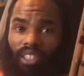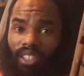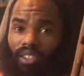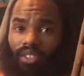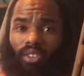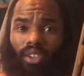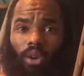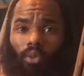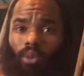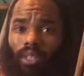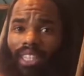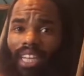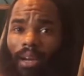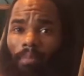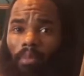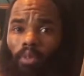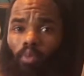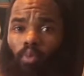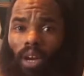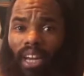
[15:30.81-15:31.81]
You know what
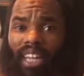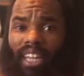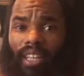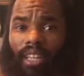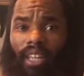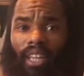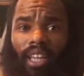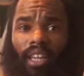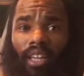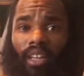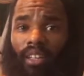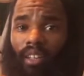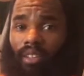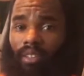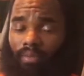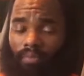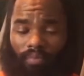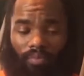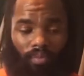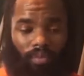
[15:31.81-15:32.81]
type of weight
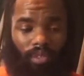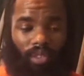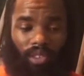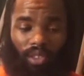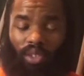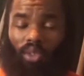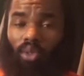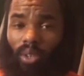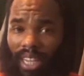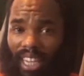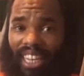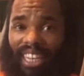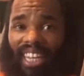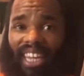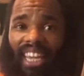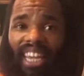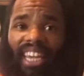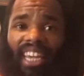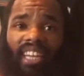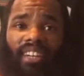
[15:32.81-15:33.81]
you can
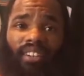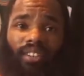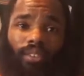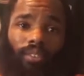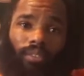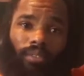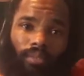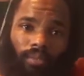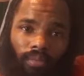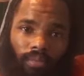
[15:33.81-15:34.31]
handle.